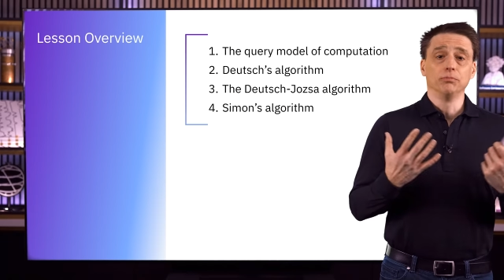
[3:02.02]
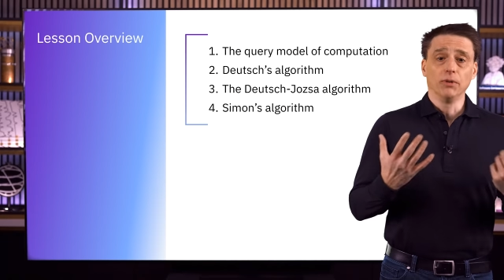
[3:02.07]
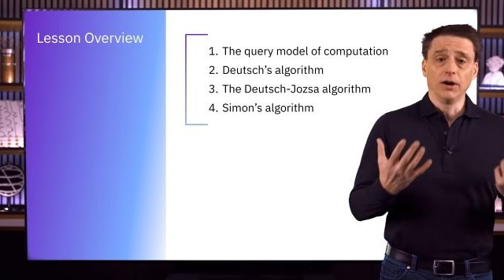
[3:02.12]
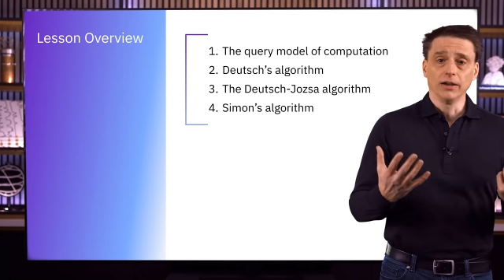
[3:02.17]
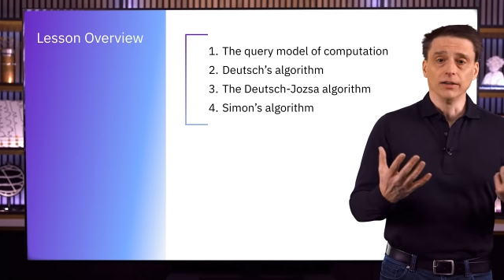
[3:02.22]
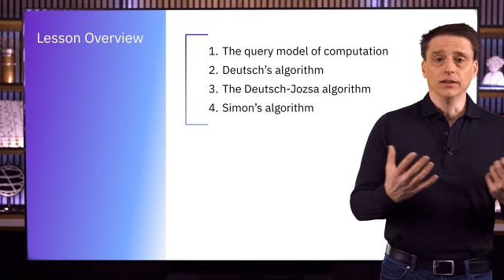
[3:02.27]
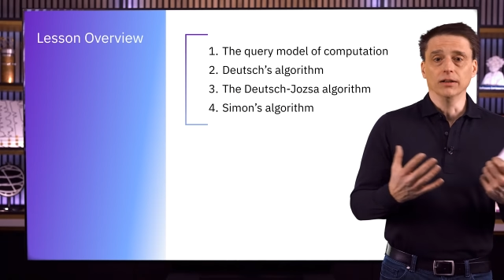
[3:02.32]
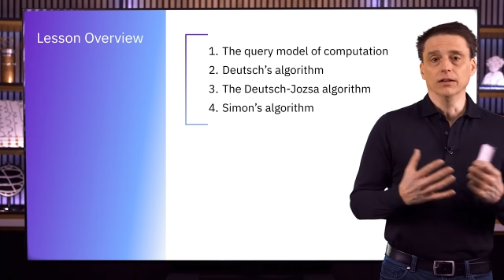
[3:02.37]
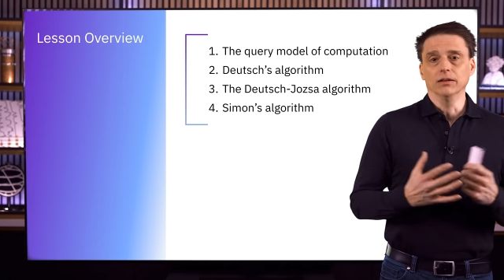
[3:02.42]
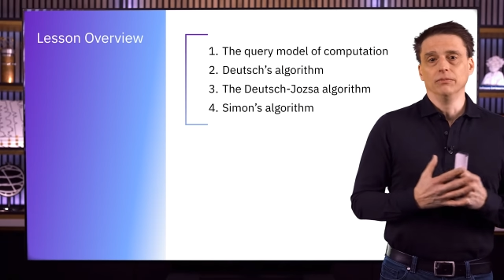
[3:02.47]

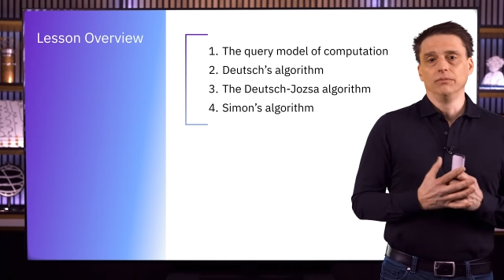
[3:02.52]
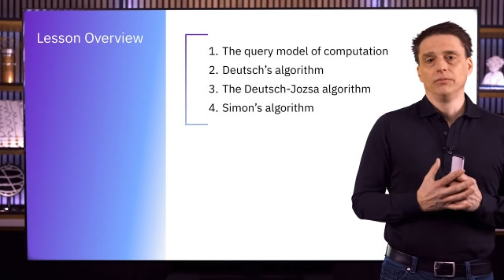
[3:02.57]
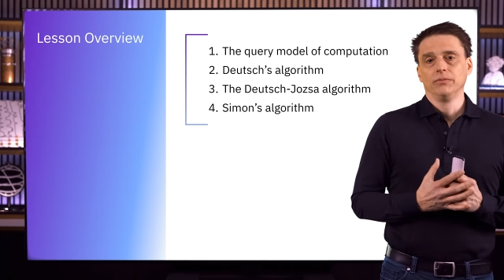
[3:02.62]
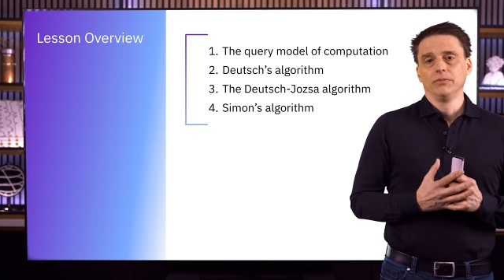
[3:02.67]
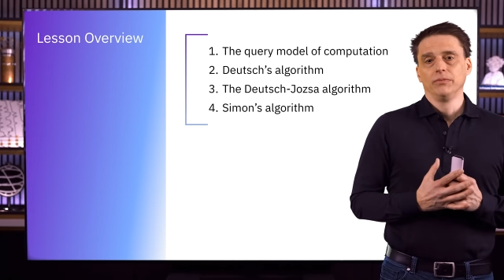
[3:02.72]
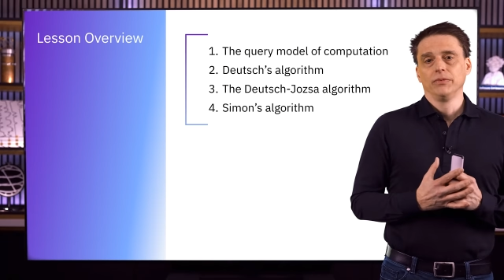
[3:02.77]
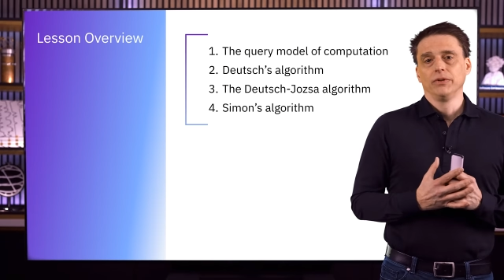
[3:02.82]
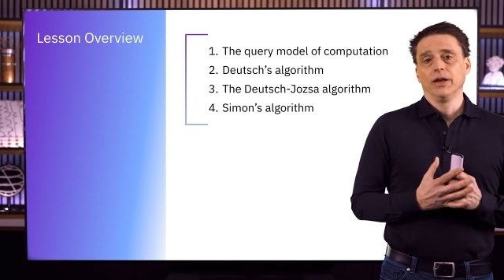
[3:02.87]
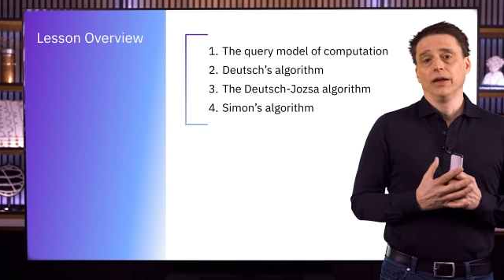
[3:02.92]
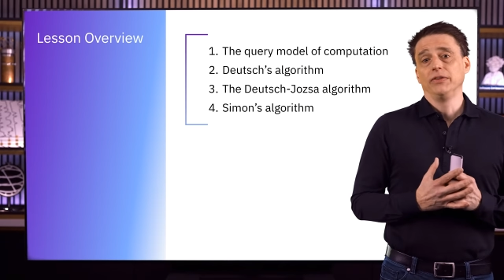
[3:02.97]
model,
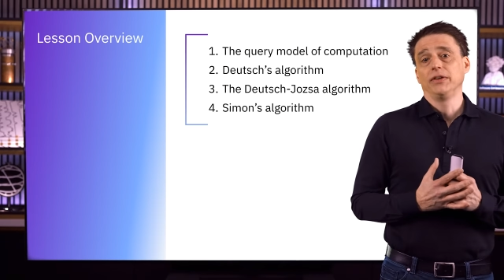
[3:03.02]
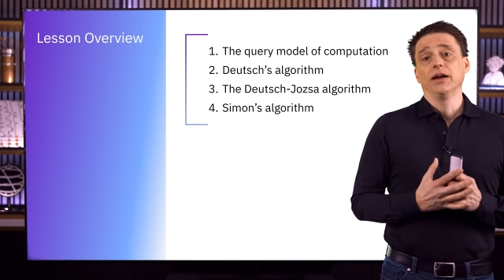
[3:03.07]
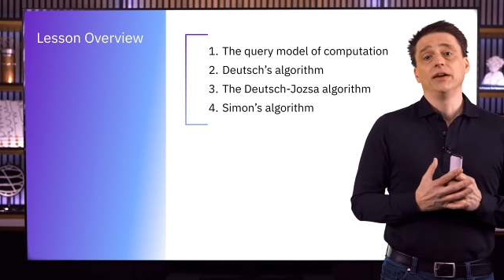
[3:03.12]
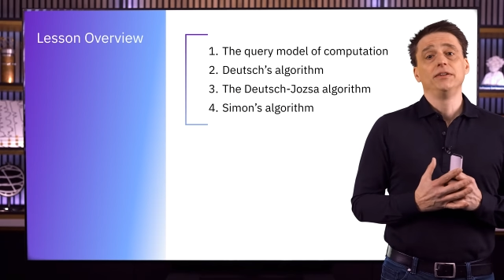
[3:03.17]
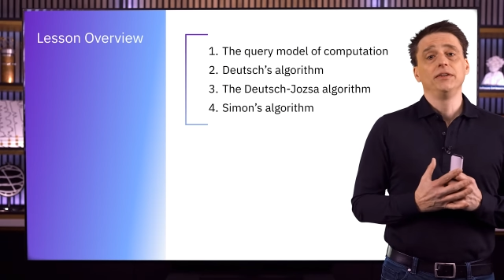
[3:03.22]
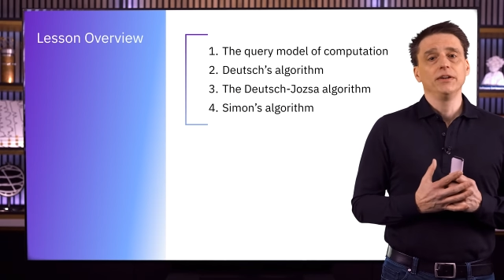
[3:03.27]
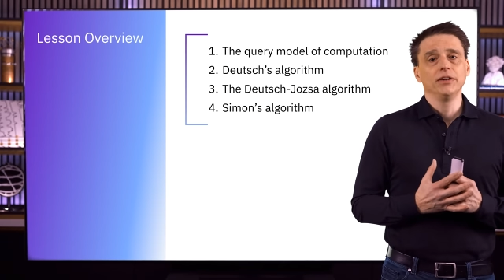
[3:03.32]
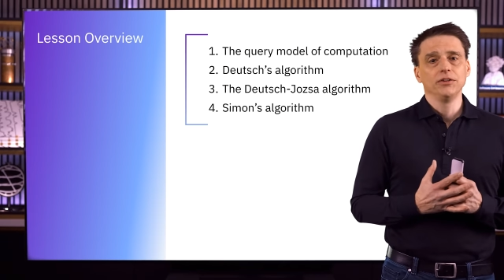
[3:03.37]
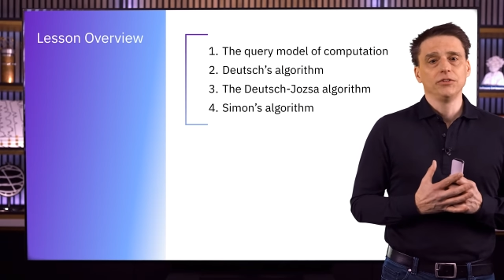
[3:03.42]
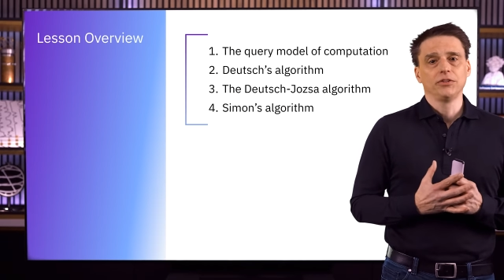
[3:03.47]
and the
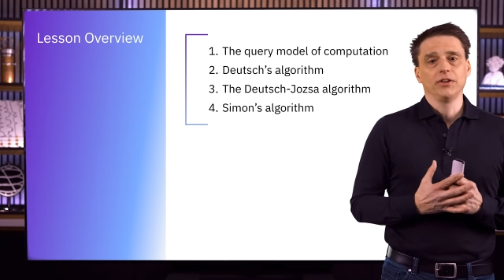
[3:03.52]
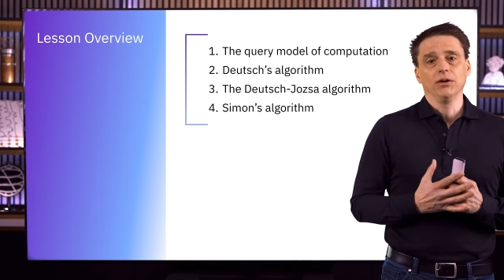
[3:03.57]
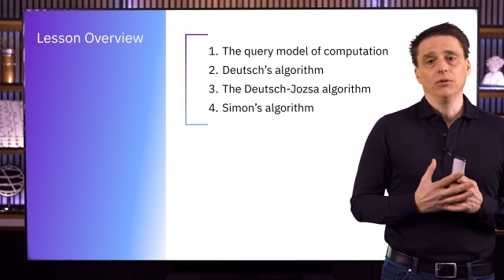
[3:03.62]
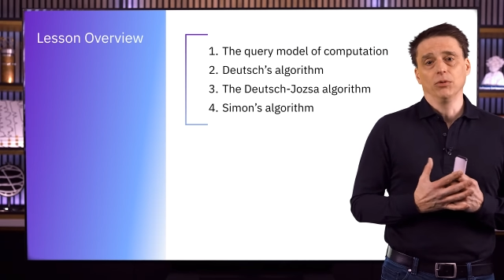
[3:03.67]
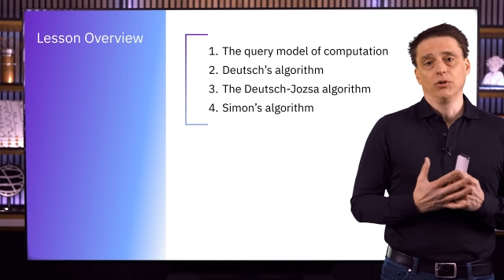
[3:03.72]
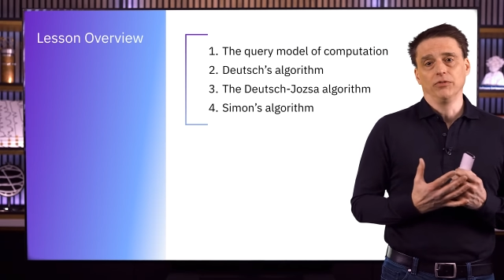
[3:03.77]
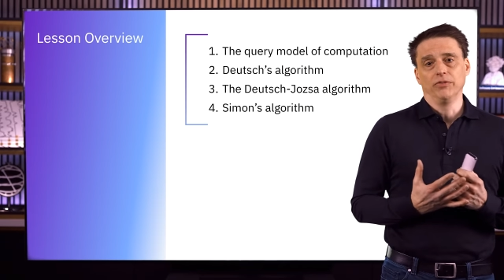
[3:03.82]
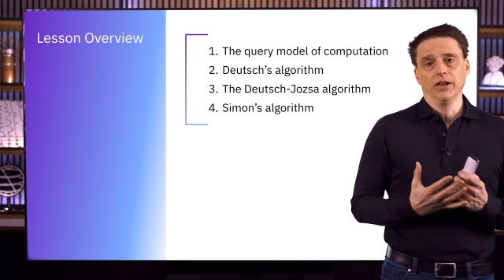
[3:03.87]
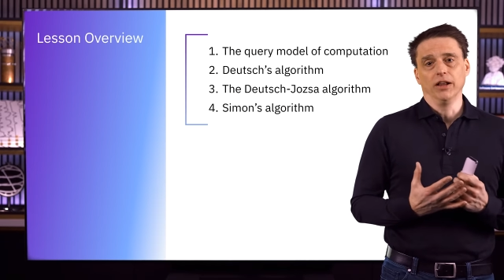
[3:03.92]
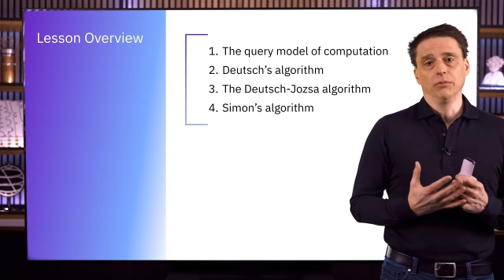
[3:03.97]
ideas that
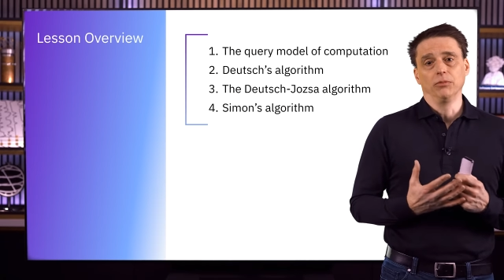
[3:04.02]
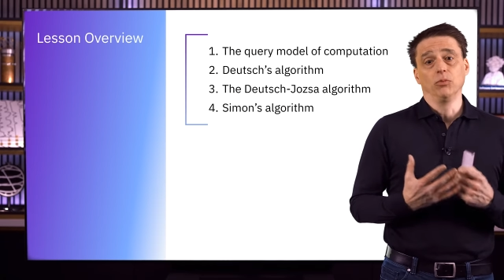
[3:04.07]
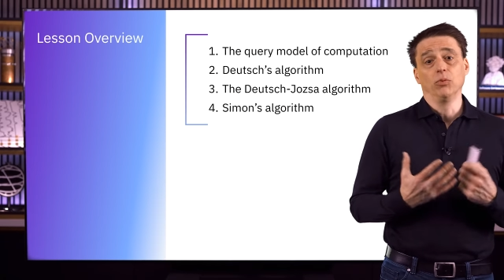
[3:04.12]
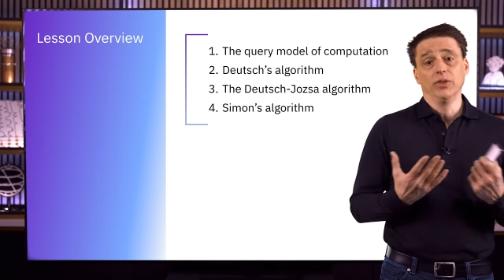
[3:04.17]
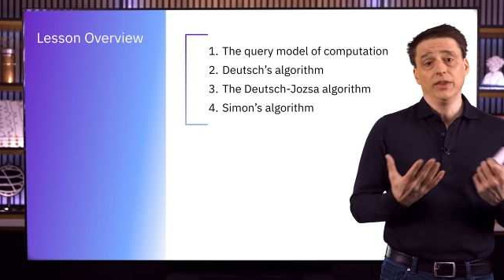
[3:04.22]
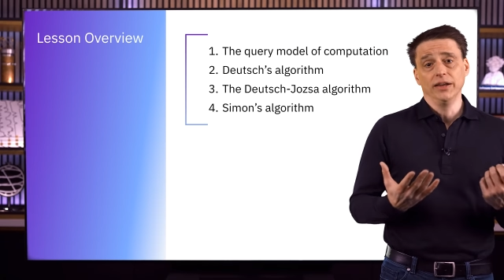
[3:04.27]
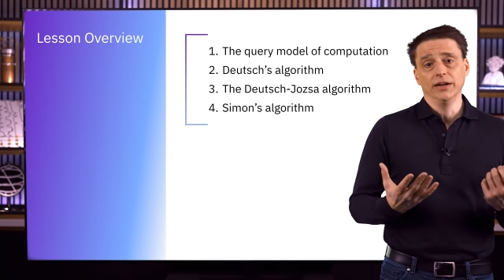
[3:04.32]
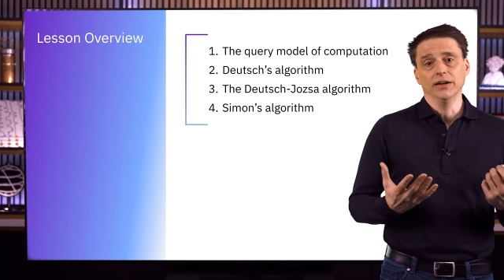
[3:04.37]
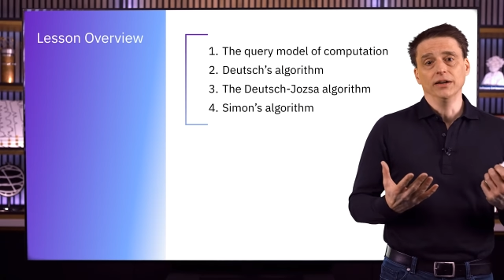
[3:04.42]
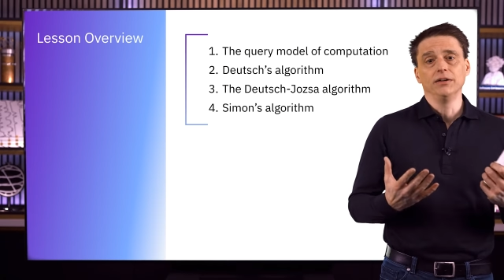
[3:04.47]
were developed
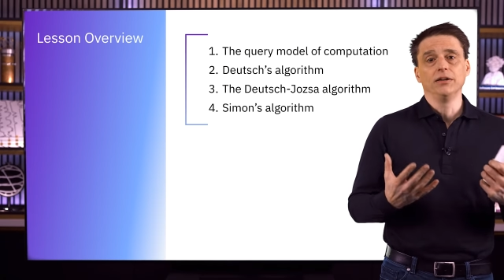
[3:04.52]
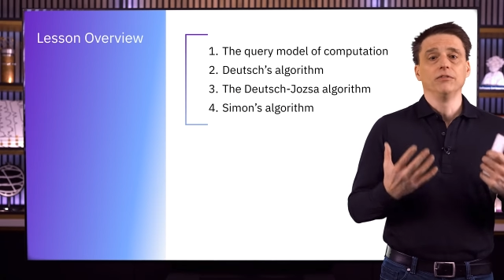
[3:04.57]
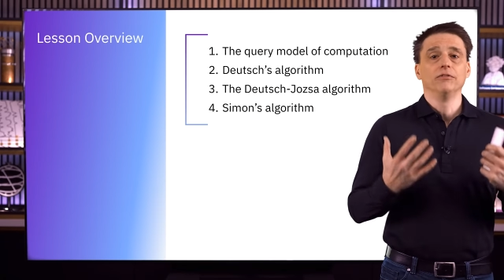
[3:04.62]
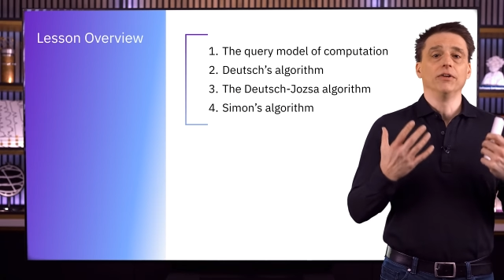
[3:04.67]
within it